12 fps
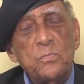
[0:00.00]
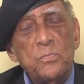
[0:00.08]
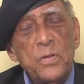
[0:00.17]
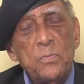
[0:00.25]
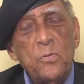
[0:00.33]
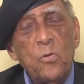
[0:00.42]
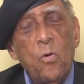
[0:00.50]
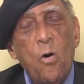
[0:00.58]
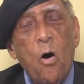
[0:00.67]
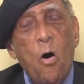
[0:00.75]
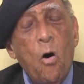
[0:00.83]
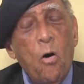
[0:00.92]
people
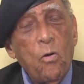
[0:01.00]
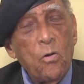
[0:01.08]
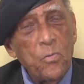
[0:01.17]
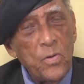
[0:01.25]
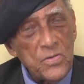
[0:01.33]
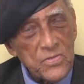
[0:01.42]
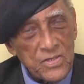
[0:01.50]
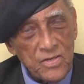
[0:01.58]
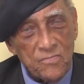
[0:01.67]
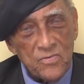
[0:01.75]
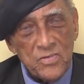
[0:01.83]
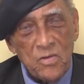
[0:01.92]
who always
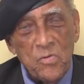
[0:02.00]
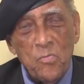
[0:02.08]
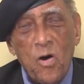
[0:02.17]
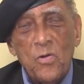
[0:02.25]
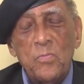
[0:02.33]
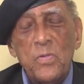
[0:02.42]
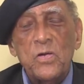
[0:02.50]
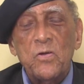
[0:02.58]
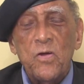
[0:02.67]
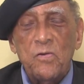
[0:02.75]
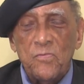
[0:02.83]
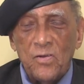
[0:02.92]
give us, and we want to be
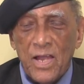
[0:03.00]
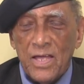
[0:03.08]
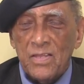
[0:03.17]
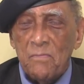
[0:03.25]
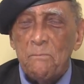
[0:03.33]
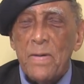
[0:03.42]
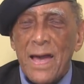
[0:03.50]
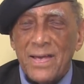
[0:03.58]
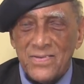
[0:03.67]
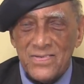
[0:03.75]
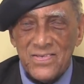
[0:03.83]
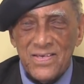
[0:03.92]
grateful, like the
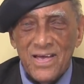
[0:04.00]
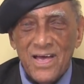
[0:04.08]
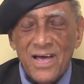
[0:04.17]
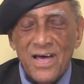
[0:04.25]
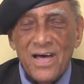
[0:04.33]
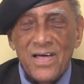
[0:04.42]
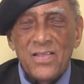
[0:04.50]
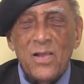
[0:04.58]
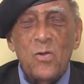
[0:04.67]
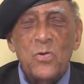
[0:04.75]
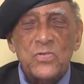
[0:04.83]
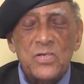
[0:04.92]
banks, the
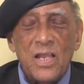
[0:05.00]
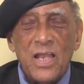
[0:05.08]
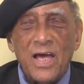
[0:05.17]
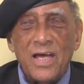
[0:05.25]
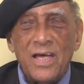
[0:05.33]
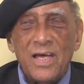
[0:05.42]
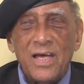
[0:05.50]
LUCELEC,